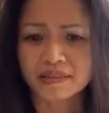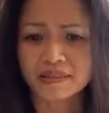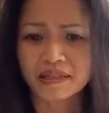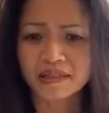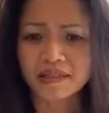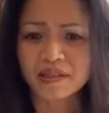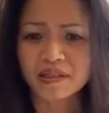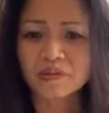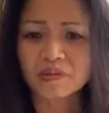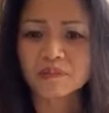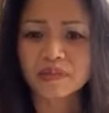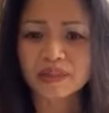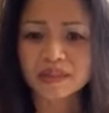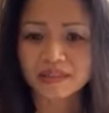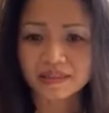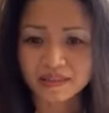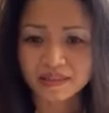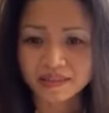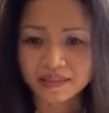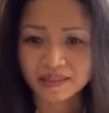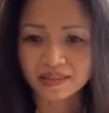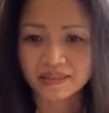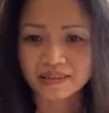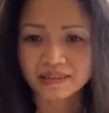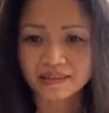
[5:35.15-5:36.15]
and the
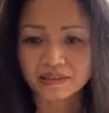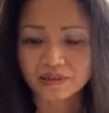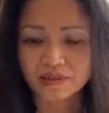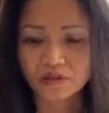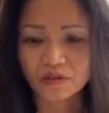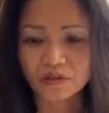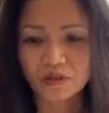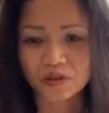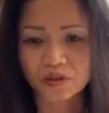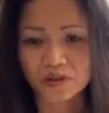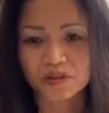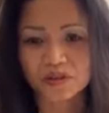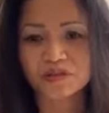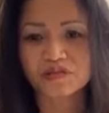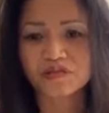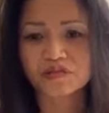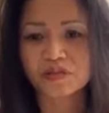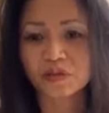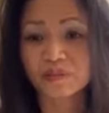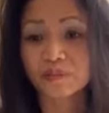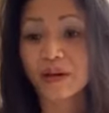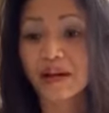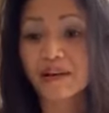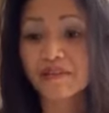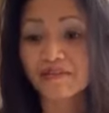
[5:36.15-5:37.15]
humility to learn
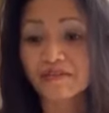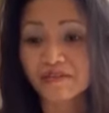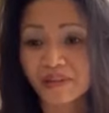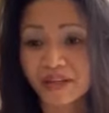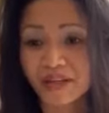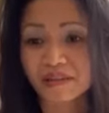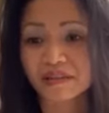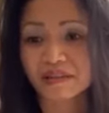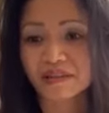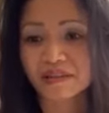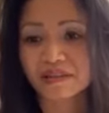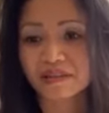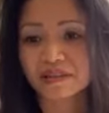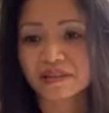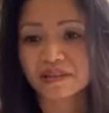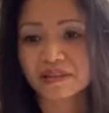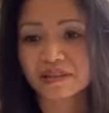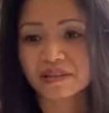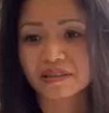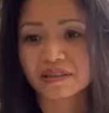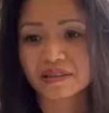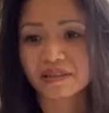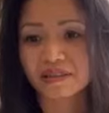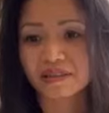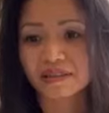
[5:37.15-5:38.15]
from my
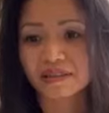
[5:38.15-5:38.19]
failures.